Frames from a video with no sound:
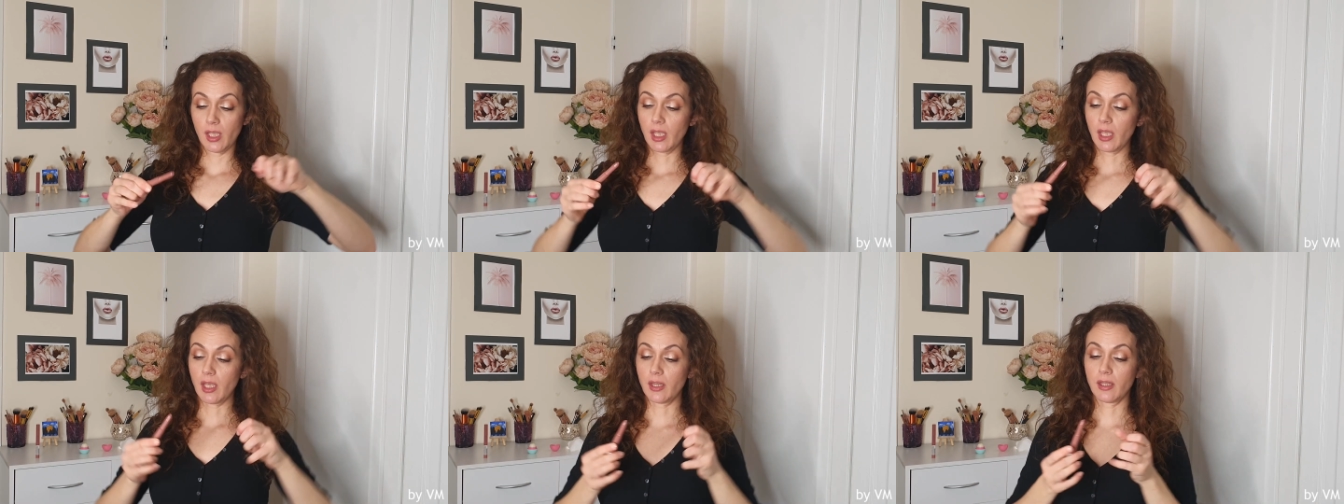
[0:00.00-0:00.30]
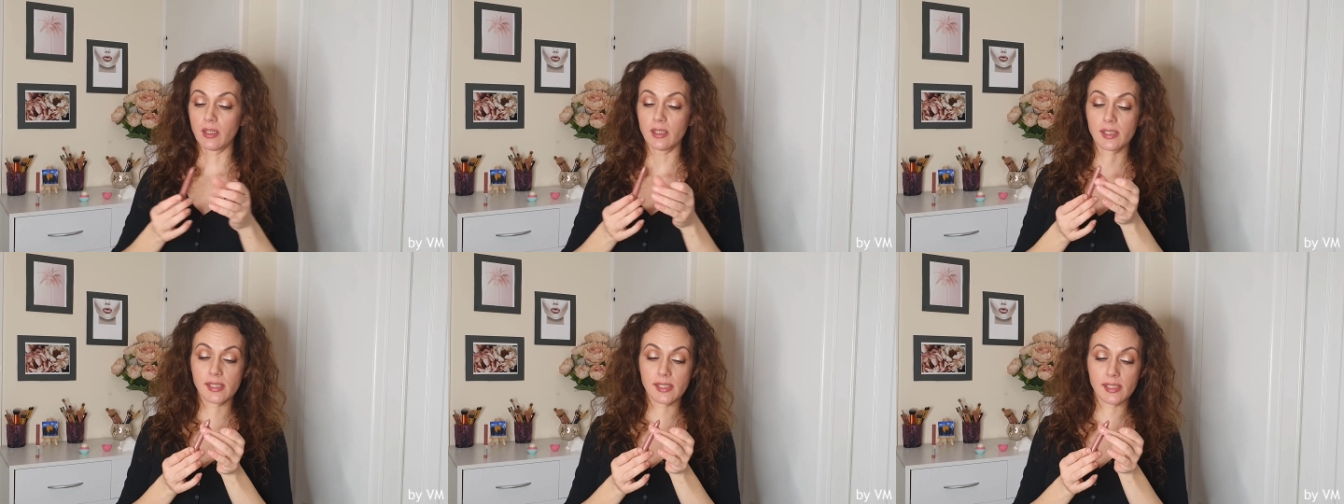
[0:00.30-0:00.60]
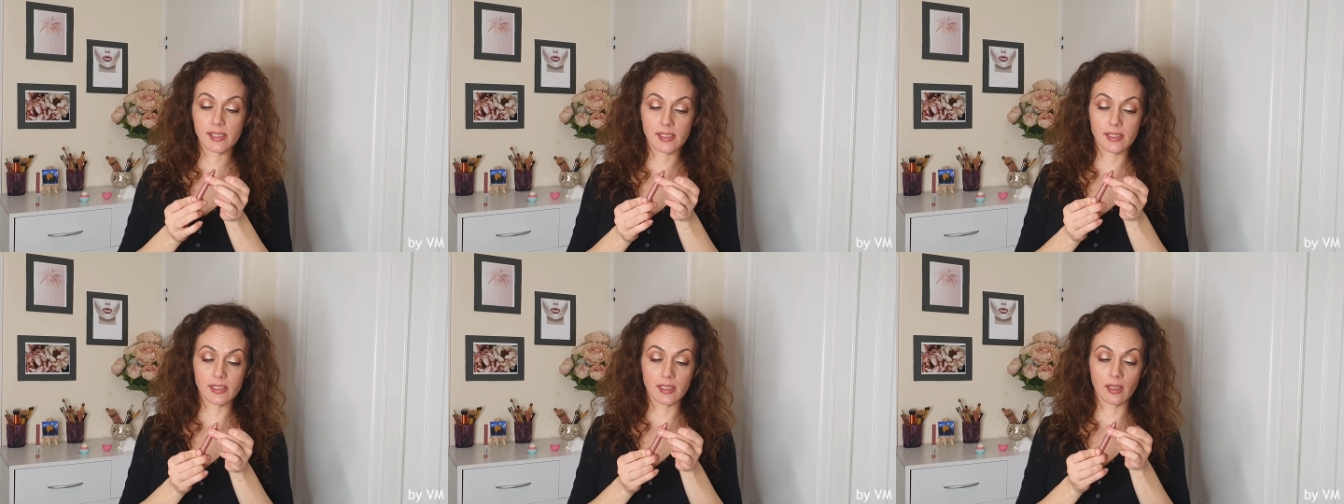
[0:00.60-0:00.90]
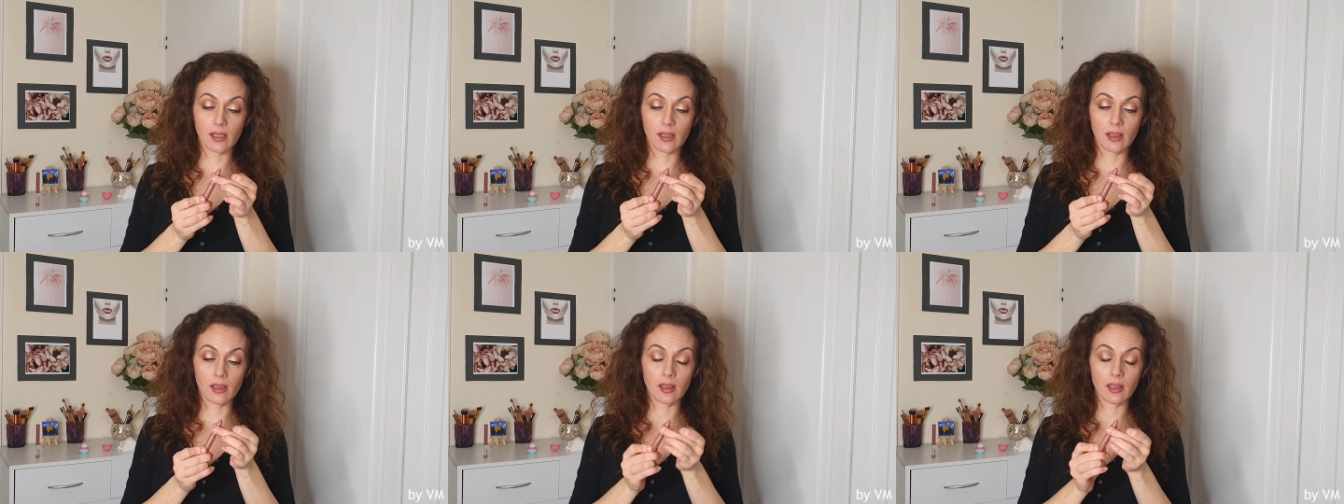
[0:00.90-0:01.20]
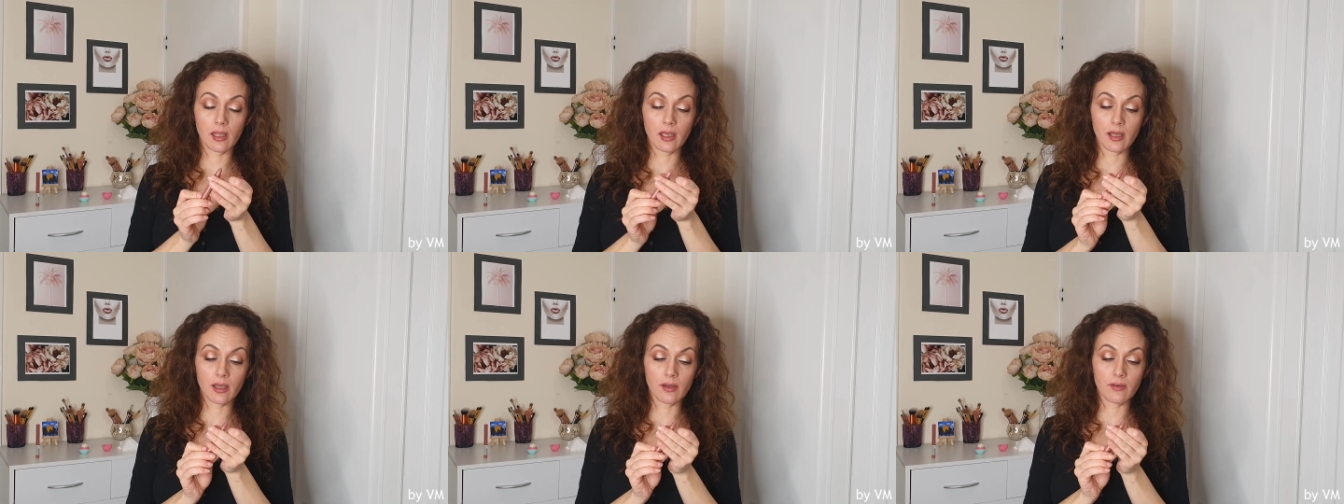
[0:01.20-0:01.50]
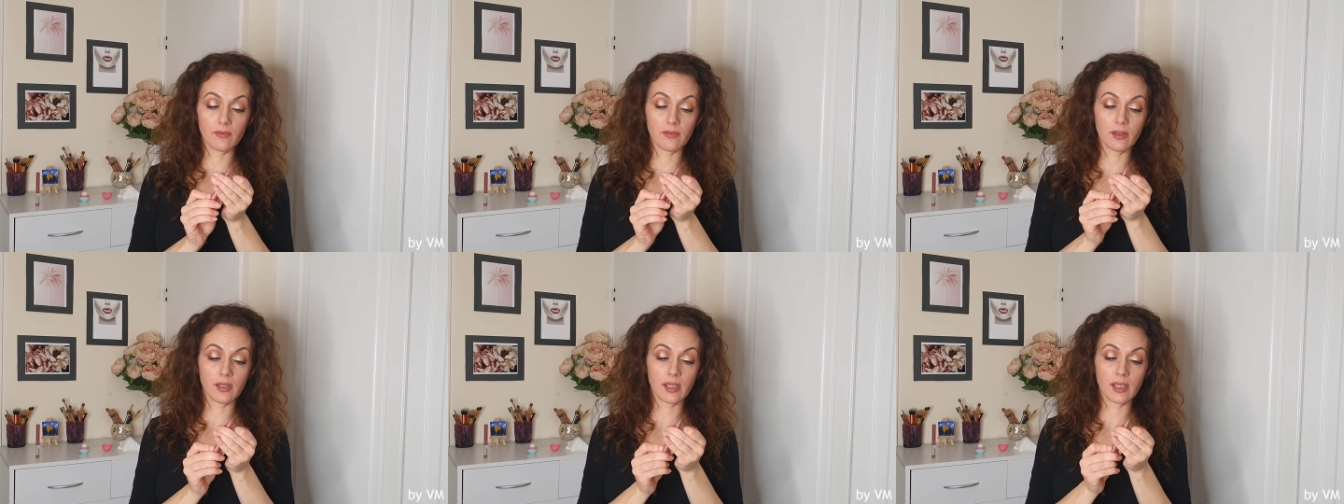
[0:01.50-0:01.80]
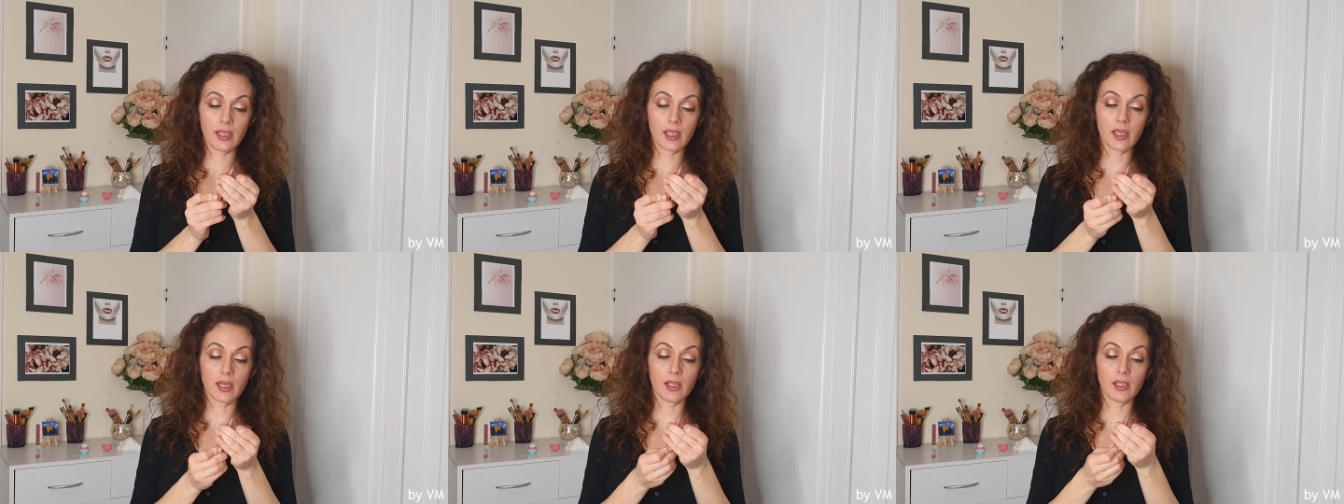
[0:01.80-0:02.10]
It is lovely,